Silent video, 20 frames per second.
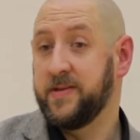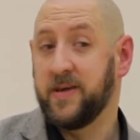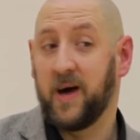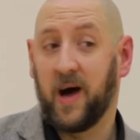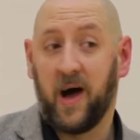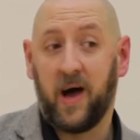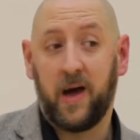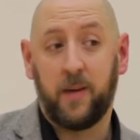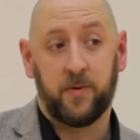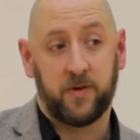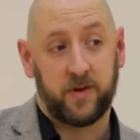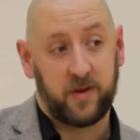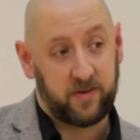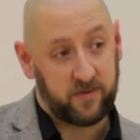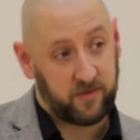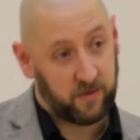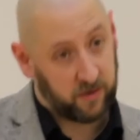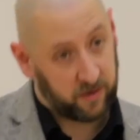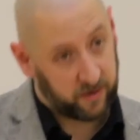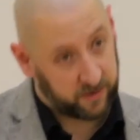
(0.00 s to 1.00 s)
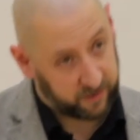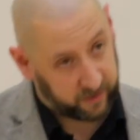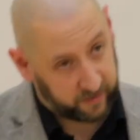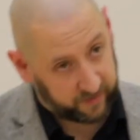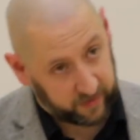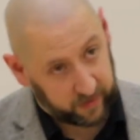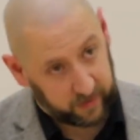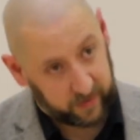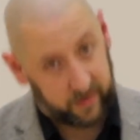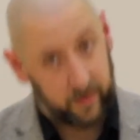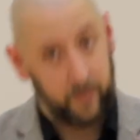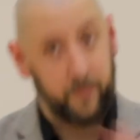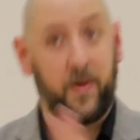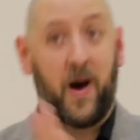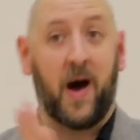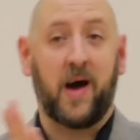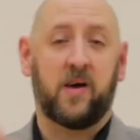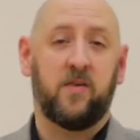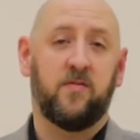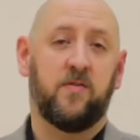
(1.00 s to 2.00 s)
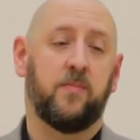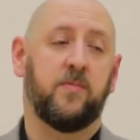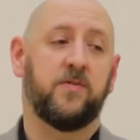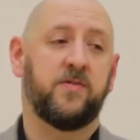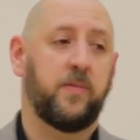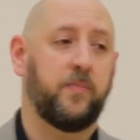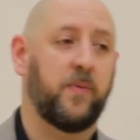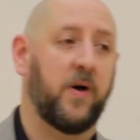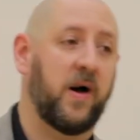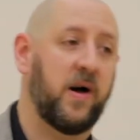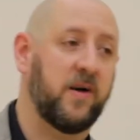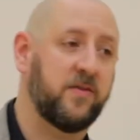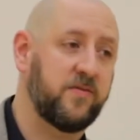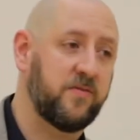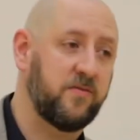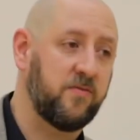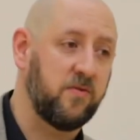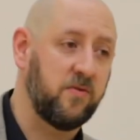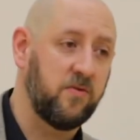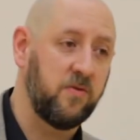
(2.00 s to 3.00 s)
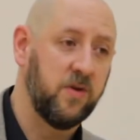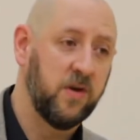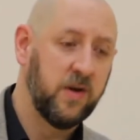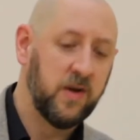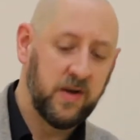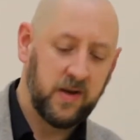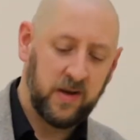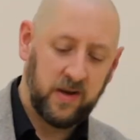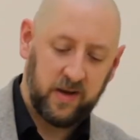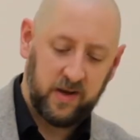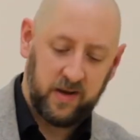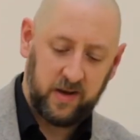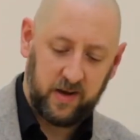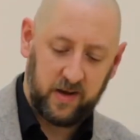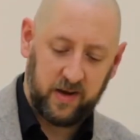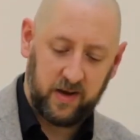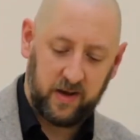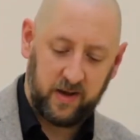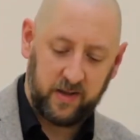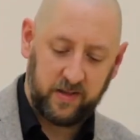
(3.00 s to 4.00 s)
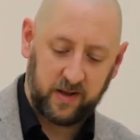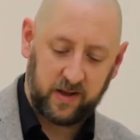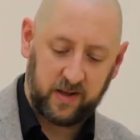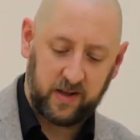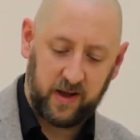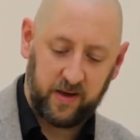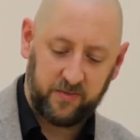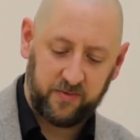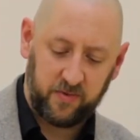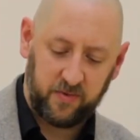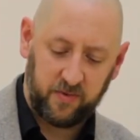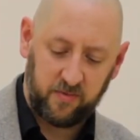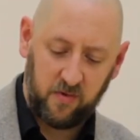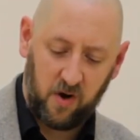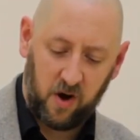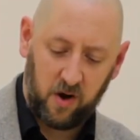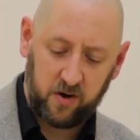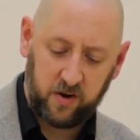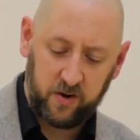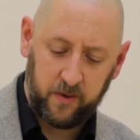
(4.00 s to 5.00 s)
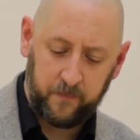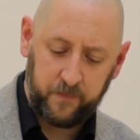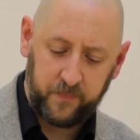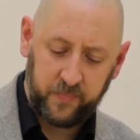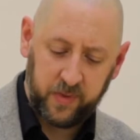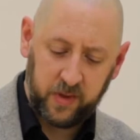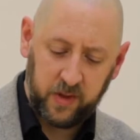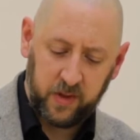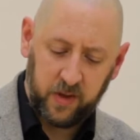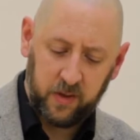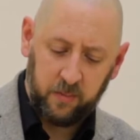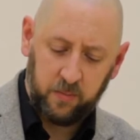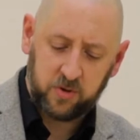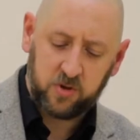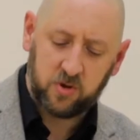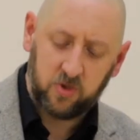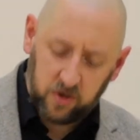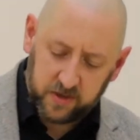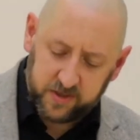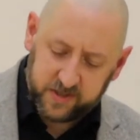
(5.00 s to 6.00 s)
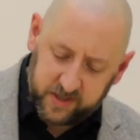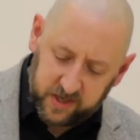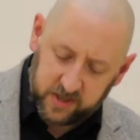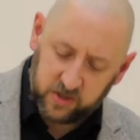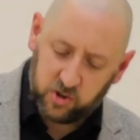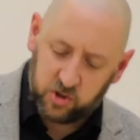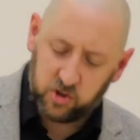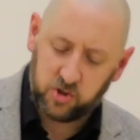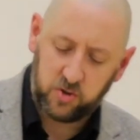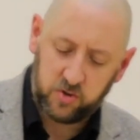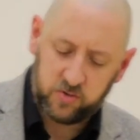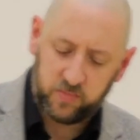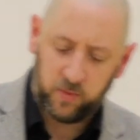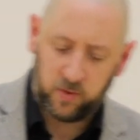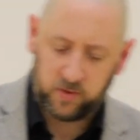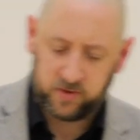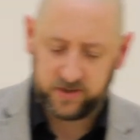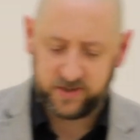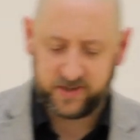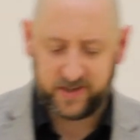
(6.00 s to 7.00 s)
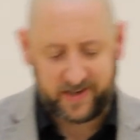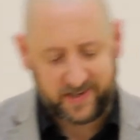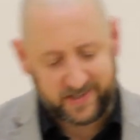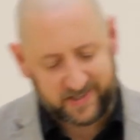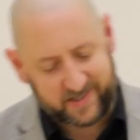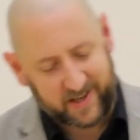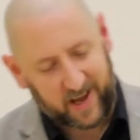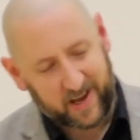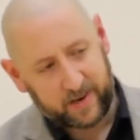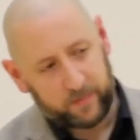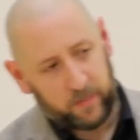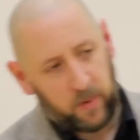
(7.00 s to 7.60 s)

die, but he saw sort of the back of him as he passed through in the cleft of the rock. But God did choose Moses, and he set him